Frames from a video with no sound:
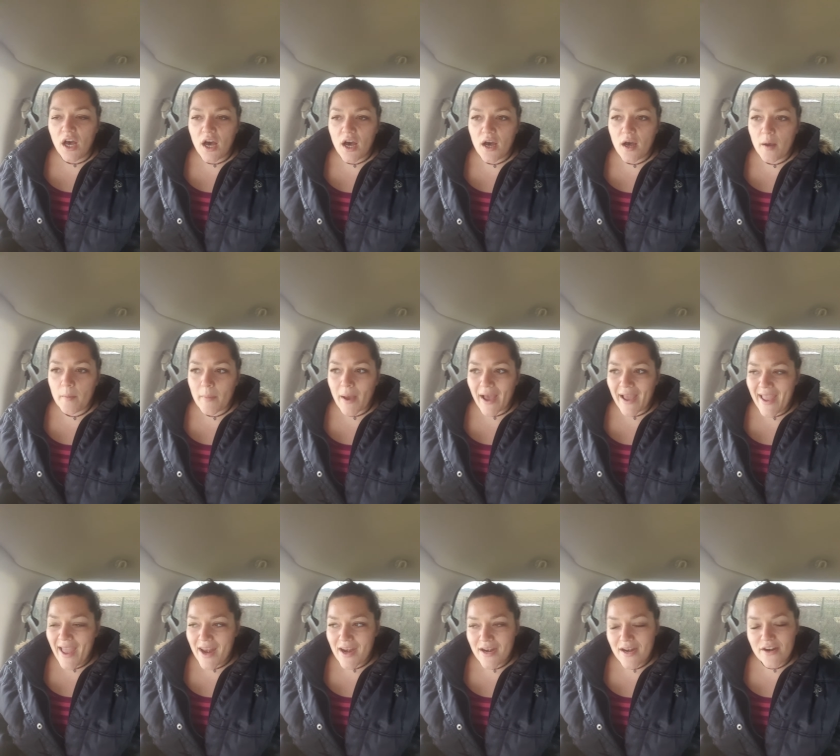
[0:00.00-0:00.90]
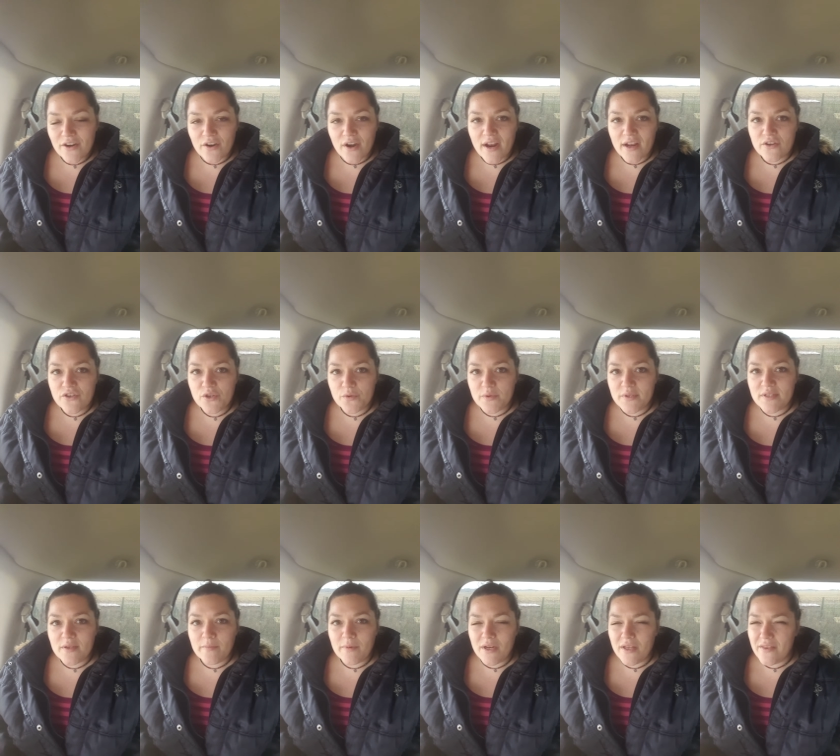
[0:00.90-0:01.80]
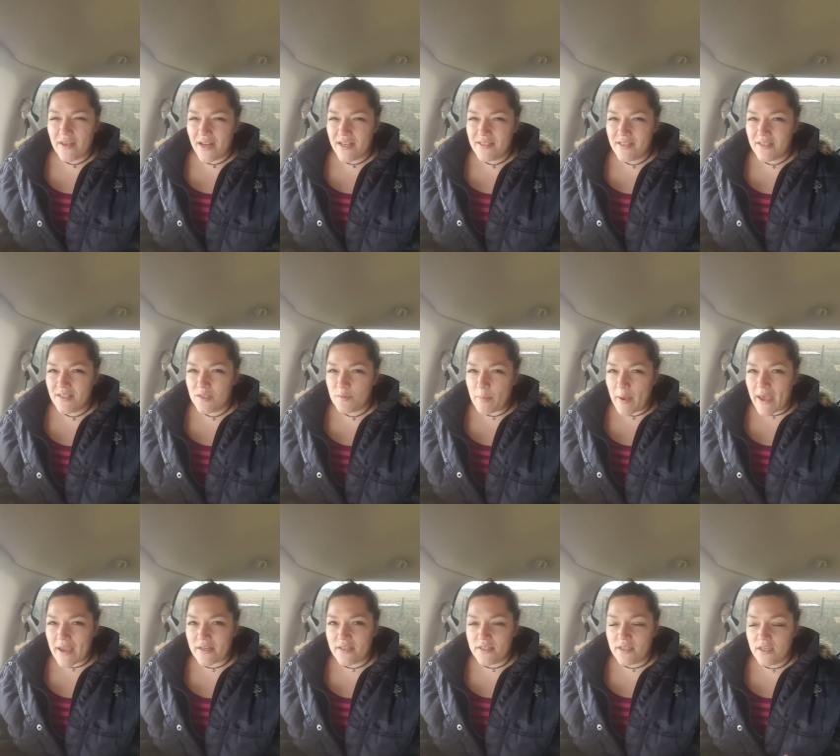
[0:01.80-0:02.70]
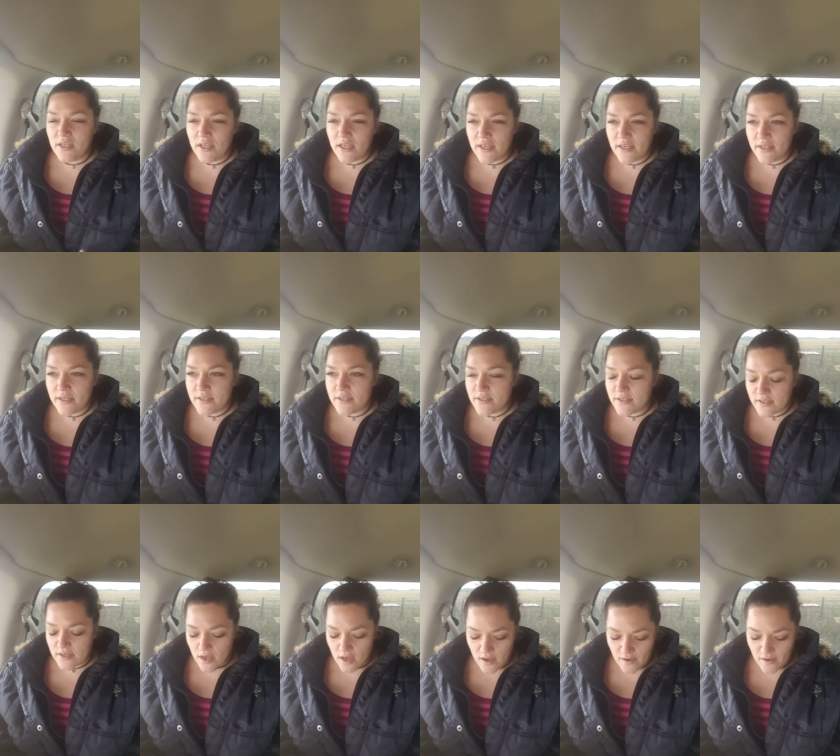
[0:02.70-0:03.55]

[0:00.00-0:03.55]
I had an interaction with somebody that I suspect is